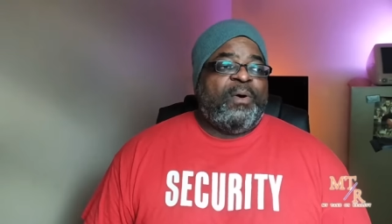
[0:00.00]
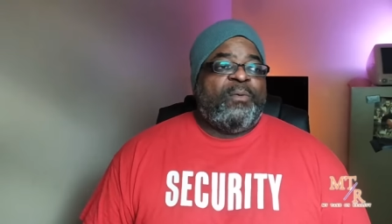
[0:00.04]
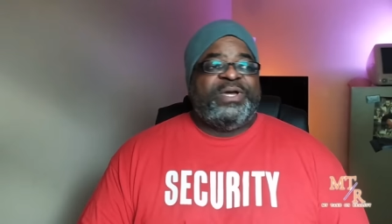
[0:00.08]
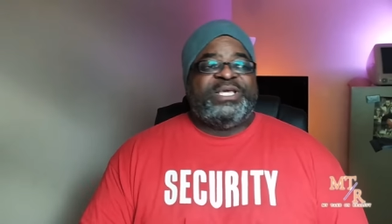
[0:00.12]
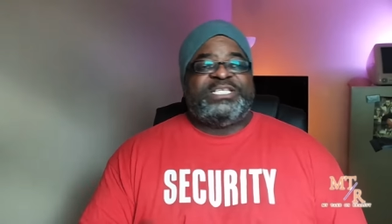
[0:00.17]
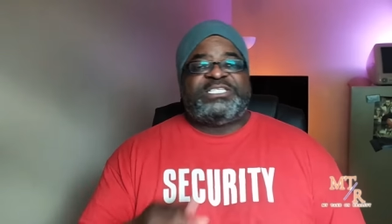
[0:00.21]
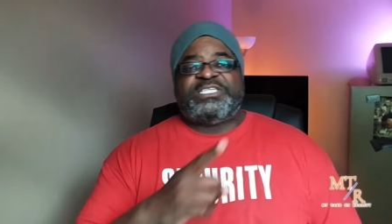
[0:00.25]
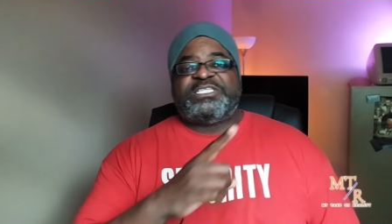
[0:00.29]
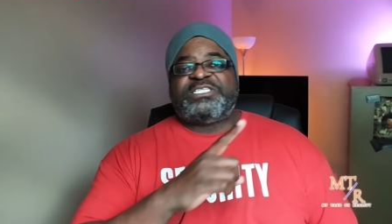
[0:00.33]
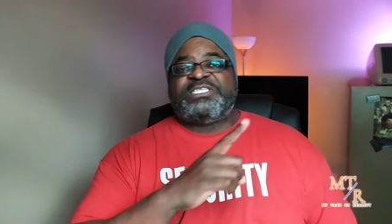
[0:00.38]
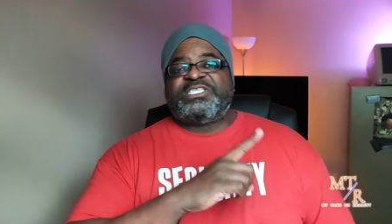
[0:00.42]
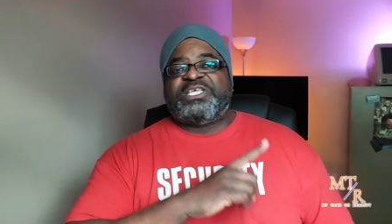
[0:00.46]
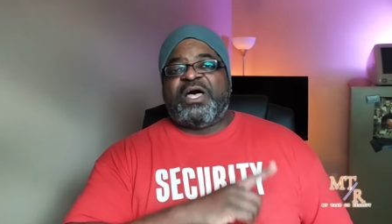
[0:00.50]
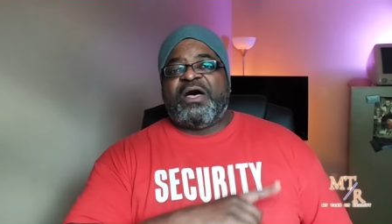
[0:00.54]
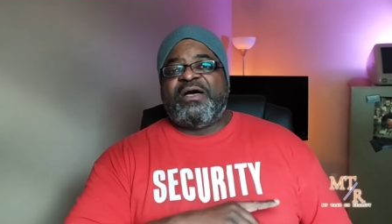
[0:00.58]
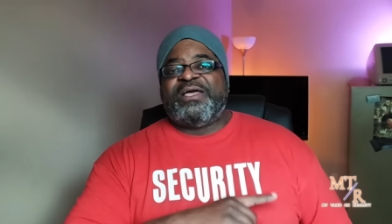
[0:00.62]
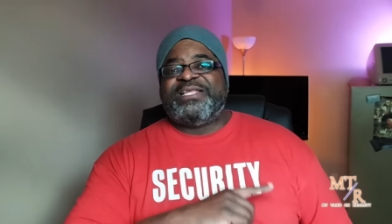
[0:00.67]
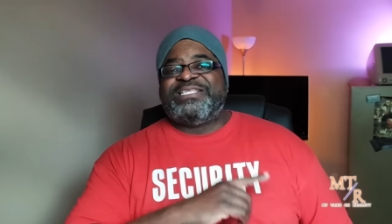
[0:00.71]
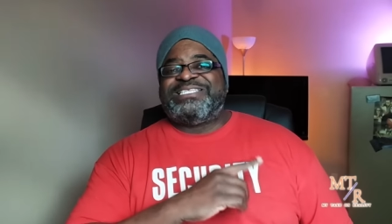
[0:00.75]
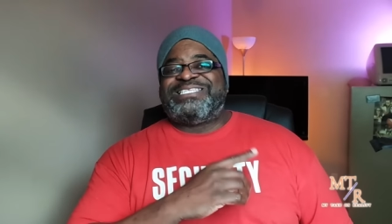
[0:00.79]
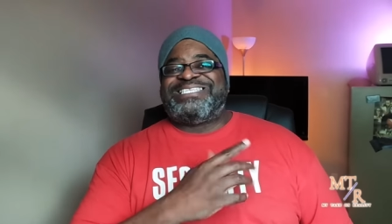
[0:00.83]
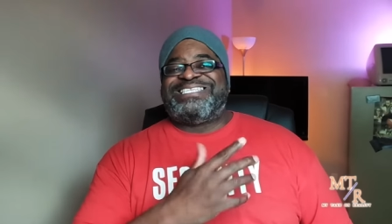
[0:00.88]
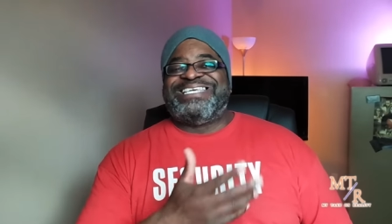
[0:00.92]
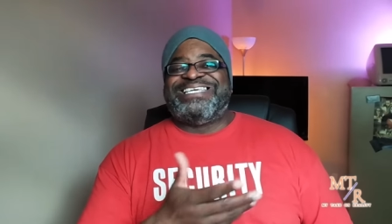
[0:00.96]
we just saw
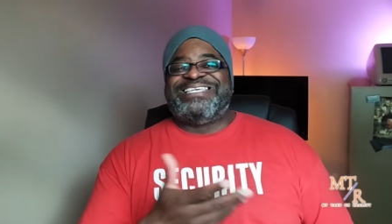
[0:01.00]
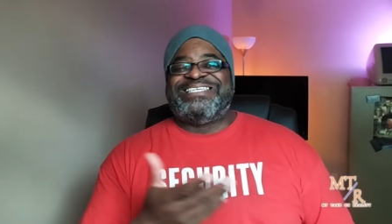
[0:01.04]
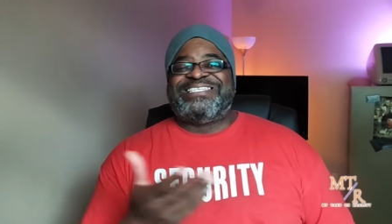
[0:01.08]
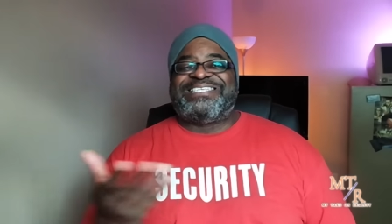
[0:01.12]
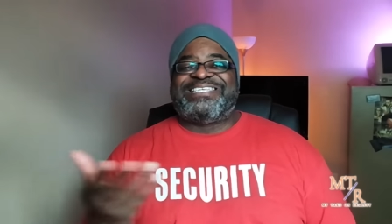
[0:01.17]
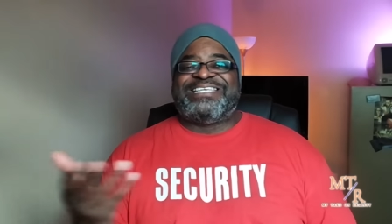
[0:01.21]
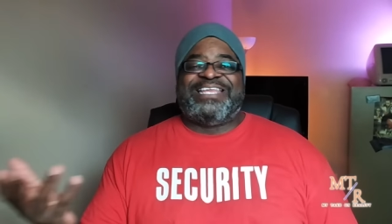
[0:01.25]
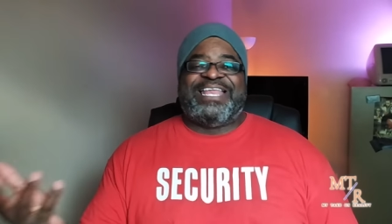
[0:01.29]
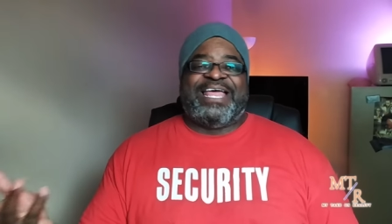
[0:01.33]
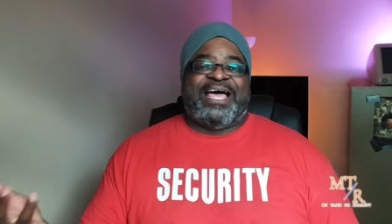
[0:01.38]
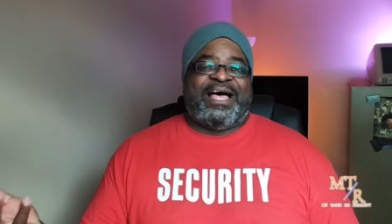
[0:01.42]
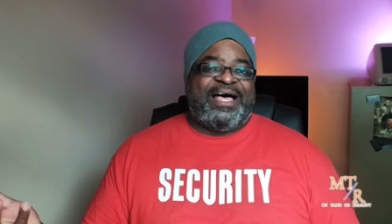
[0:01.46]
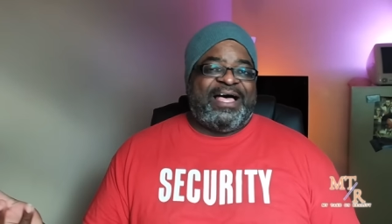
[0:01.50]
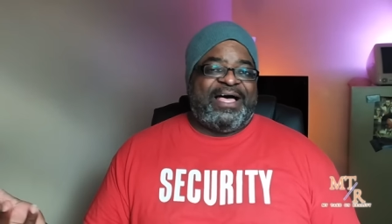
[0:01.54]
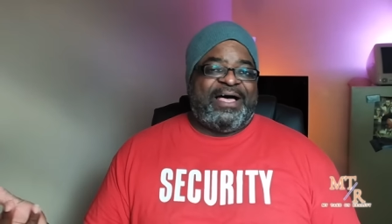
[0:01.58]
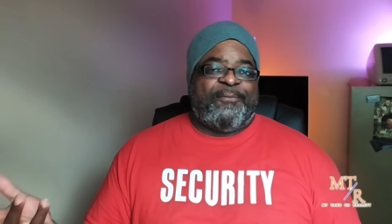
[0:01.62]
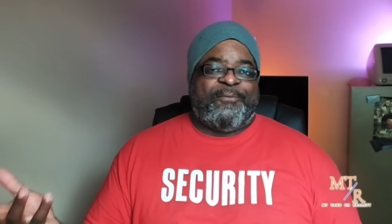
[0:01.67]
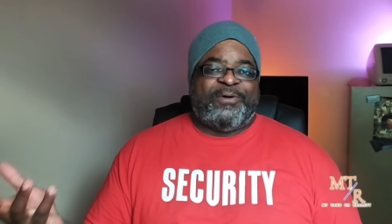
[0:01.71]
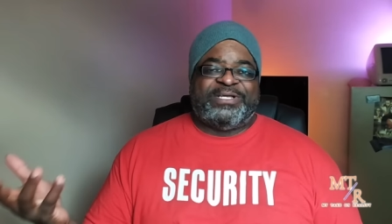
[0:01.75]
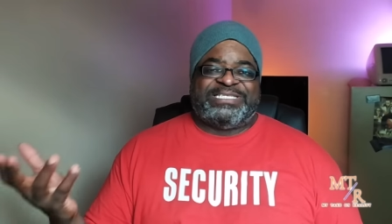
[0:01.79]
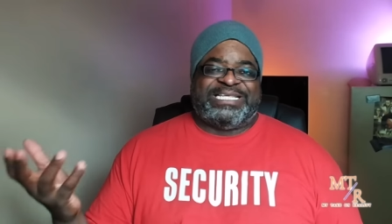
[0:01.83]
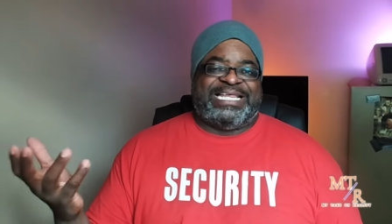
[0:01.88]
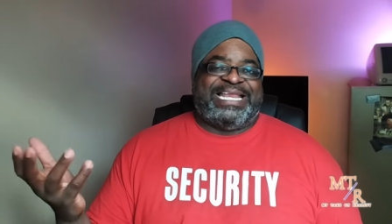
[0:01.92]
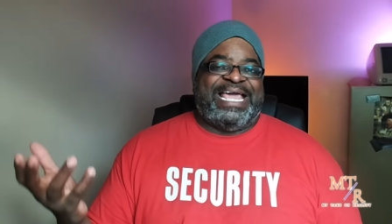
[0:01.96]
in season, uh,
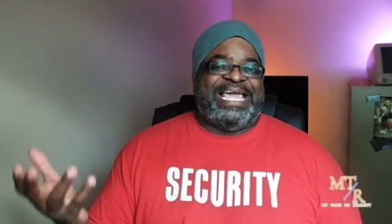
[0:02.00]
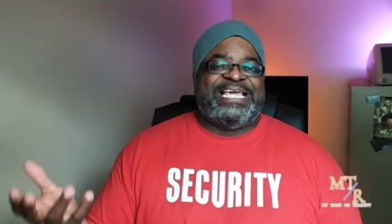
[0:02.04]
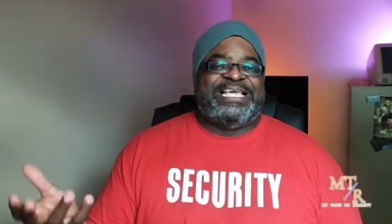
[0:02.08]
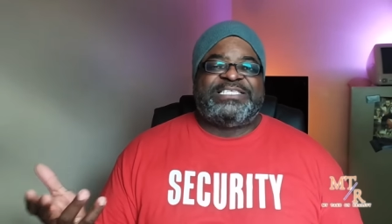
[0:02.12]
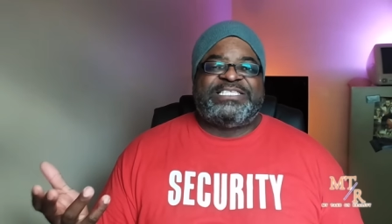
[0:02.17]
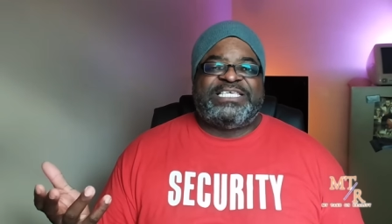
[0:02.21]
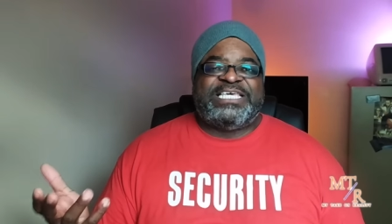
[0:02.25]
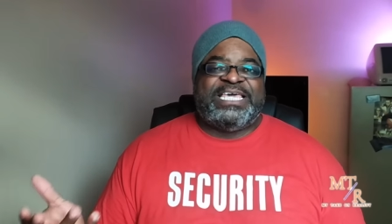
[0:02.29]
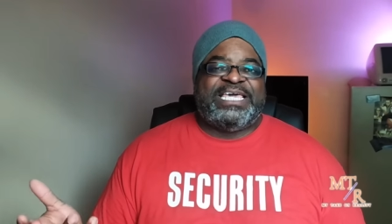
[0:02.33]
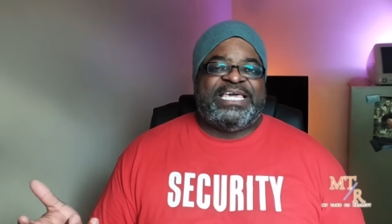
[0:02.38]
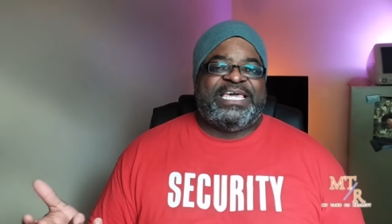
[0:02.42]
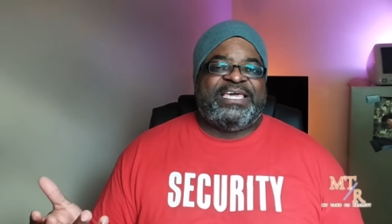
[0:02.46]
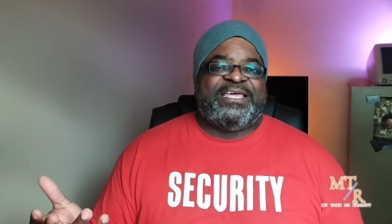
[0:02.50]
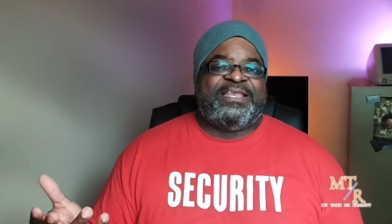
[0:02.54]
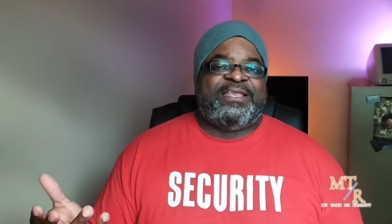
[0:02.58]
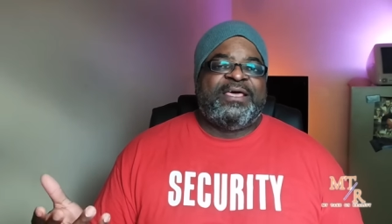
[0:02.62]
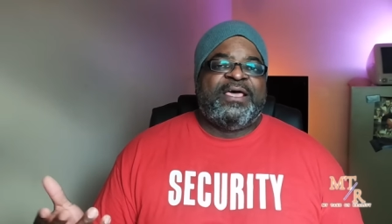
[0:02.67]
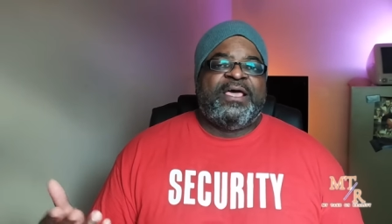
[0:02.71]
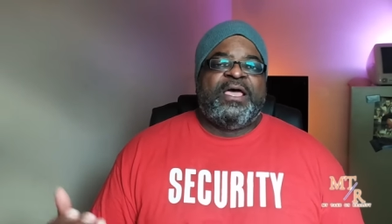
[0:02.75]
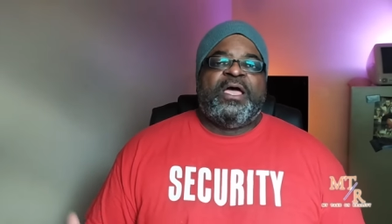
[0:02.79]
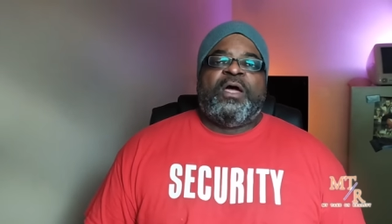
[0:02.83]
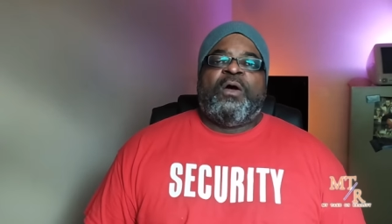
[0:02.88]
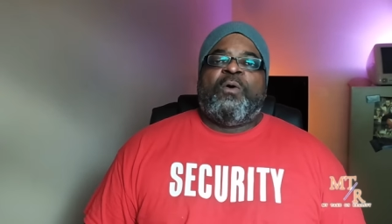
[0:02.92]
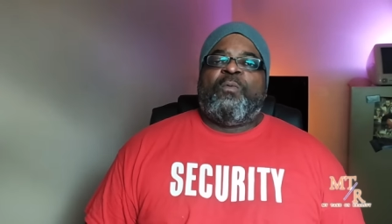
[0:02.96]
was it 18,
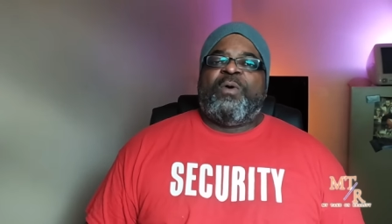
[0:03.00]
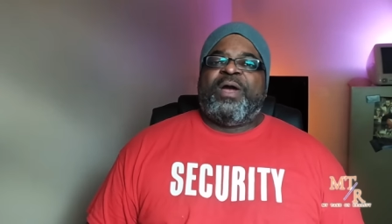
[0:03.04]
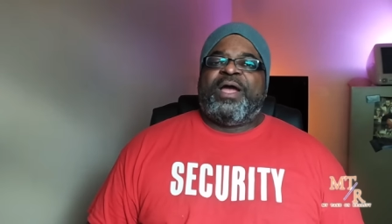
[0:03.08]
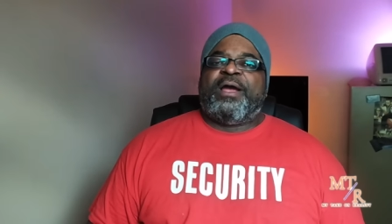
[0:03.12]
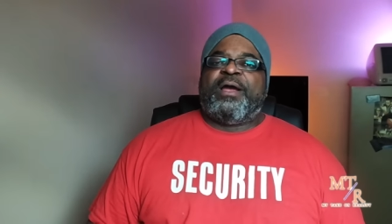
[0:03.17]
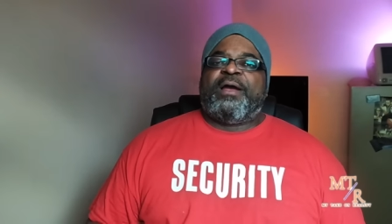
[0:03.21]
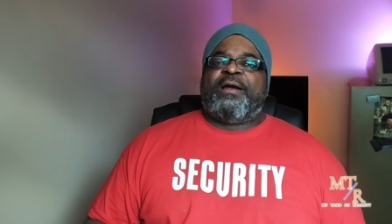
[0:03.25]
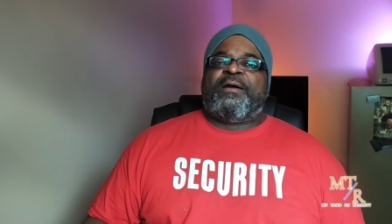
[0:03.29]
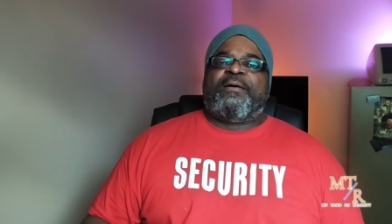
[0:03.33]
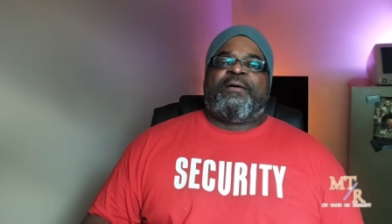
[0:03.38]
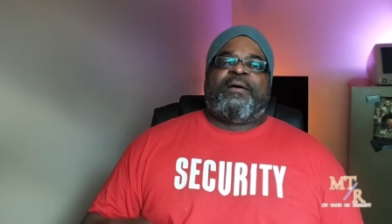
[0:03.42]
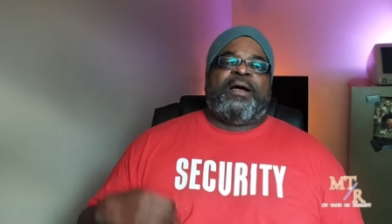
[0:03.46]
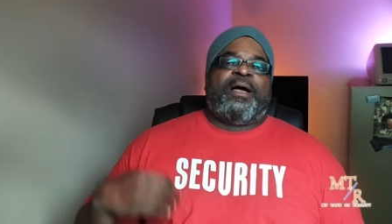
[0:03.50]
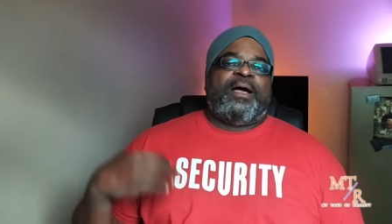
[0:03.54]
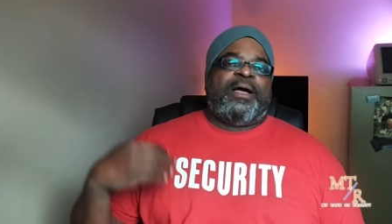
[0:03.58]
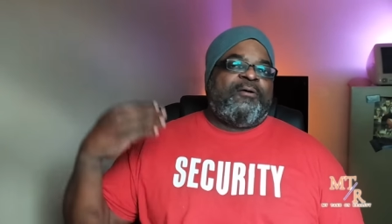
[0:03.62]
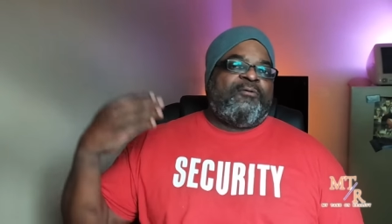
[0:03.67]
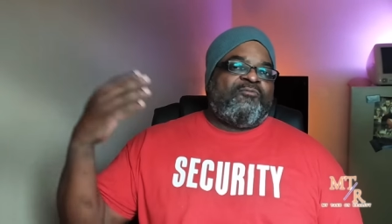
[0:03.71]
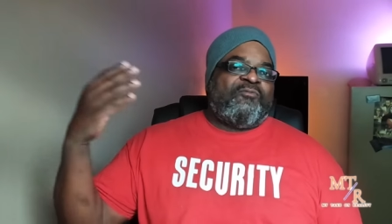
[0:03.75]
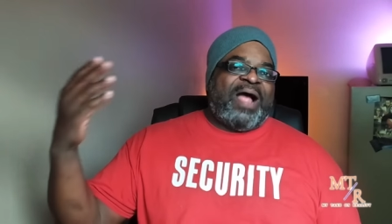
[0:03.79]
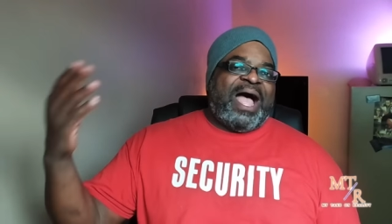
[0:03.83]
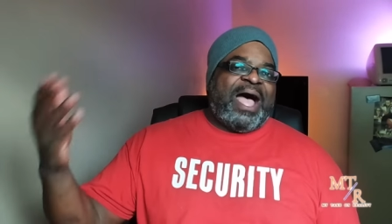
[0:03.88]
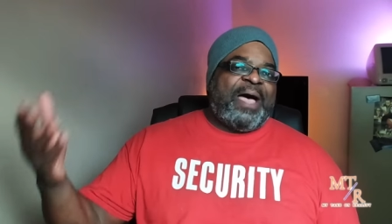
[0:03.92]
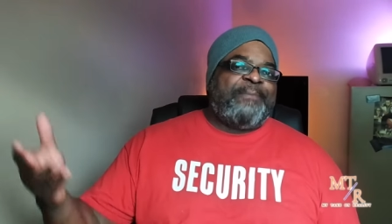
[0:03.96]
where
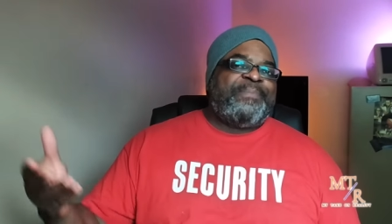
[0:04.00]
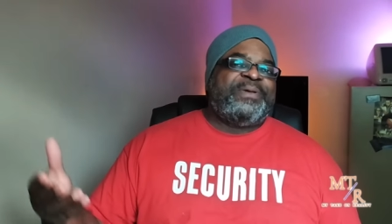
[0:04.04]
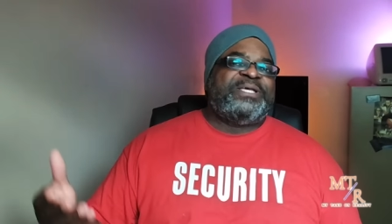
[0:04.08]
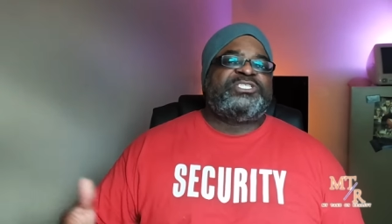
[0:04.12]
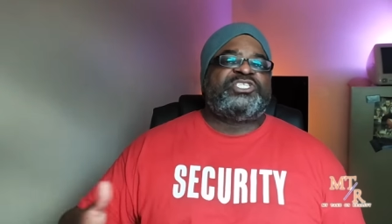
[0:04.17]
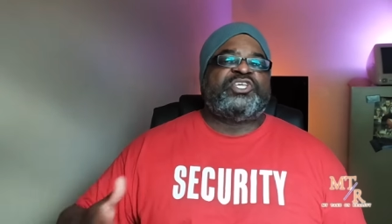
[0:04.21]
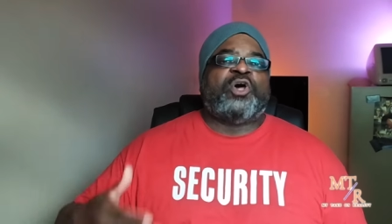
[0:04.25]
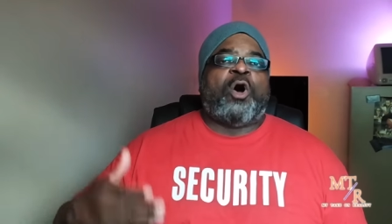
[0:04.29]
Robyn's